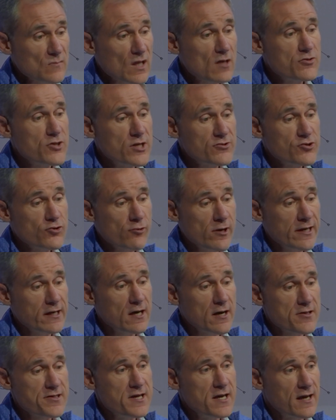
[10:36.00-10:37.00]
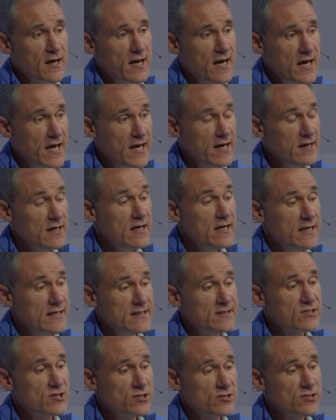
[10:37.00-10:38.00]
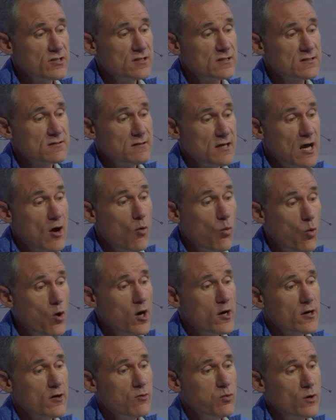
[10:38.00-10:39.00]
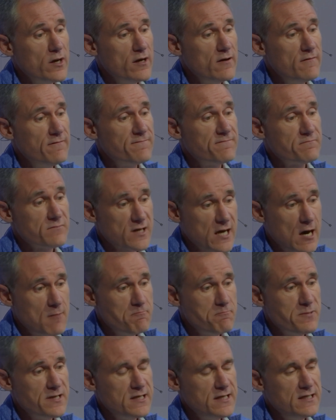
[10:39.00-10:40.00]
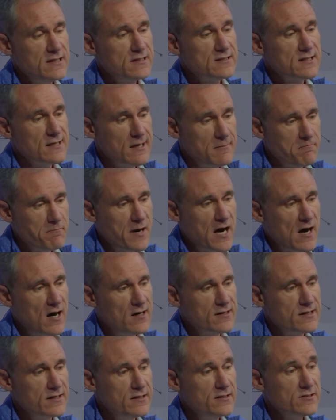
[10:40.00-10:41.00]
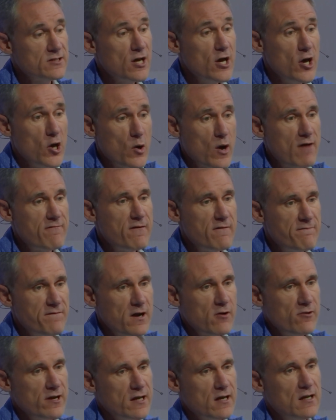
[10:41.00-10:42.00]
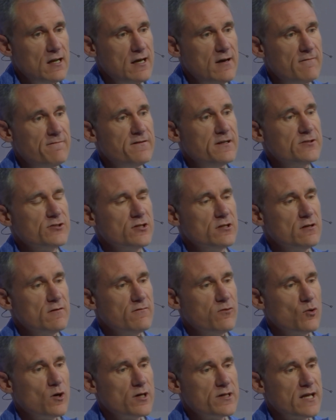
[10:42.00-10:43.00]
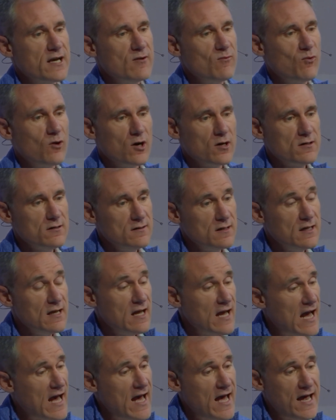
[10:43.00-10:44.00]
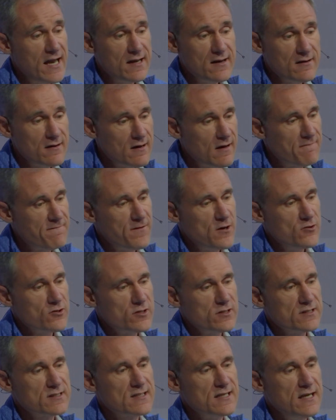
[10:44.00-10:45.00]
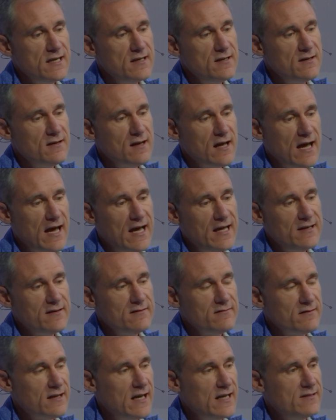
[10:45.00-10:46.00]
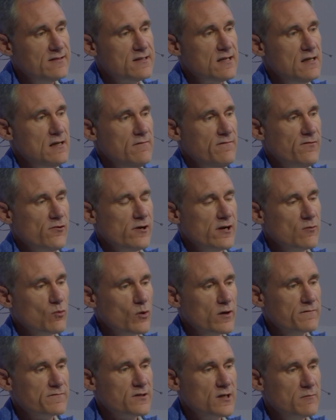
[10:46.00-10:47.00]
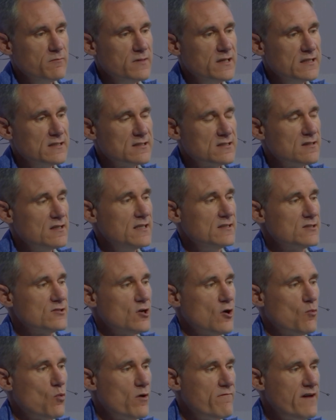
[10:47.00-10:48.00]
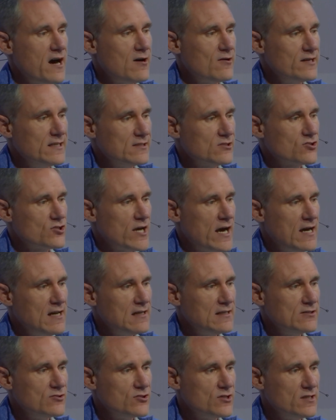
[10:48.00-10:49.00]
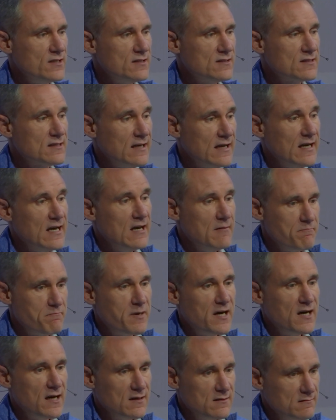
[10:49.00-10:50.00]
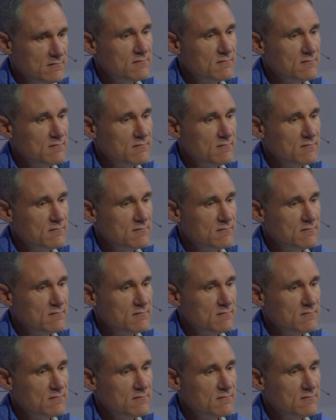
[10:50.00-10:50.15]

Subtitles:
the trick, I think, here is to just work with companies and partners who have a very clear vision of what they want and focus in and deliver it with them. It's not without its challenges, but